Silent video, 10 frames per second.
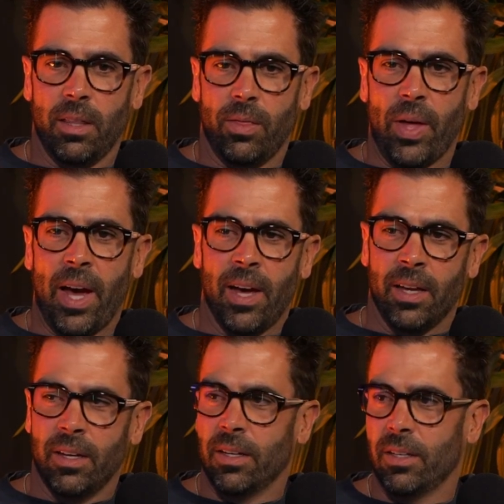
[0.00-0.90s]

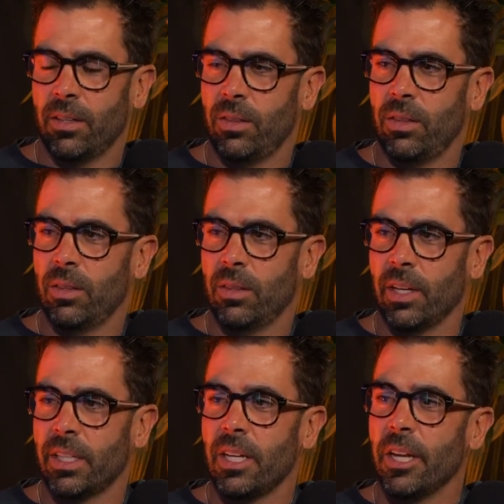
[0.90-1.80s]
That,
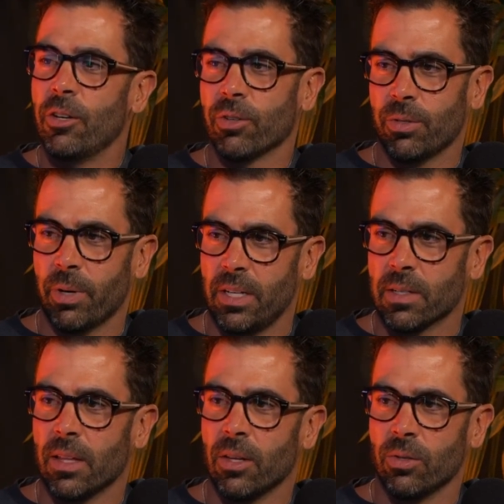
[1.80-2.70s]
like the interest rates
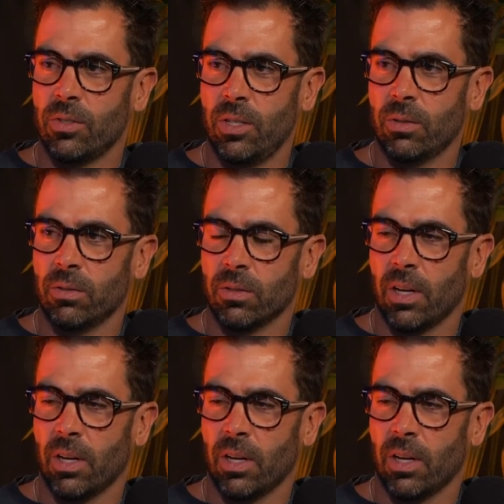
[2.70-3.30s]
on those two